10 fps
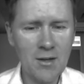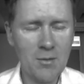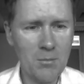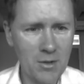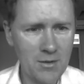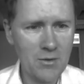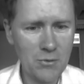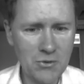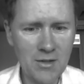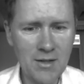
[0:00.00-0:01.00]
but
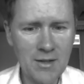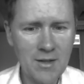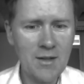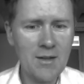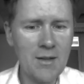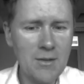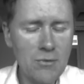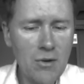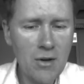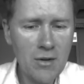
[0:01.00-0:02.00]
crucially, they do
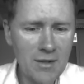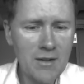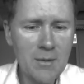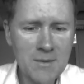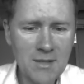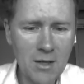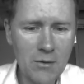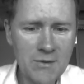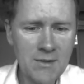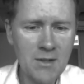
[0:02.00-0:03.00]
not in
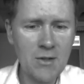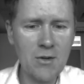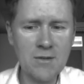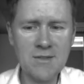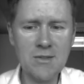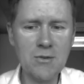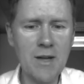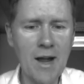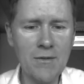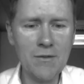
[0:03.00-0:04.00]
themselves constitute
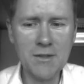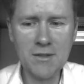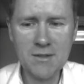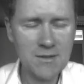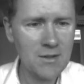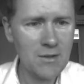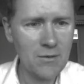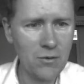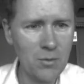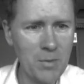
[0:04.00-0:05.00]
evidence
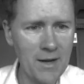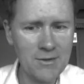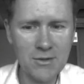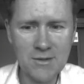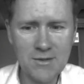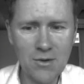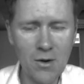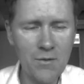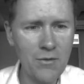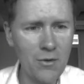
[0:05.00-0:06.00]
for patterns
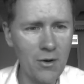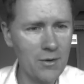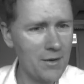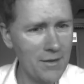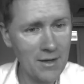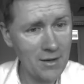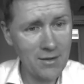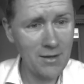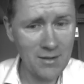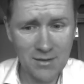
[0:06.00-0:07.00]
of thought. And that, I
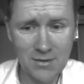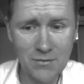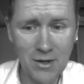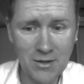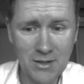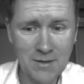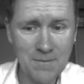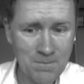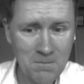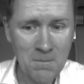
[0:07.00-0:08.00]
think, is a very
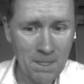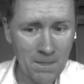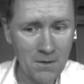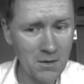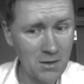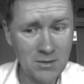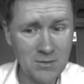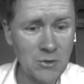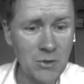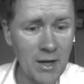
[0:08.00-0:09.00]
uh,
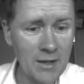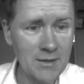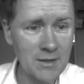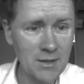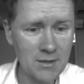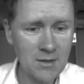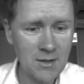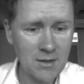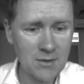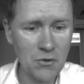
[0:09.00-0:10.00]
good idea
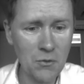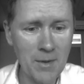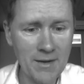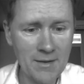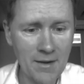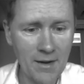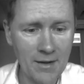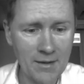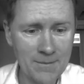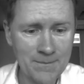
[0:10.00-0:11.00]
to maintain.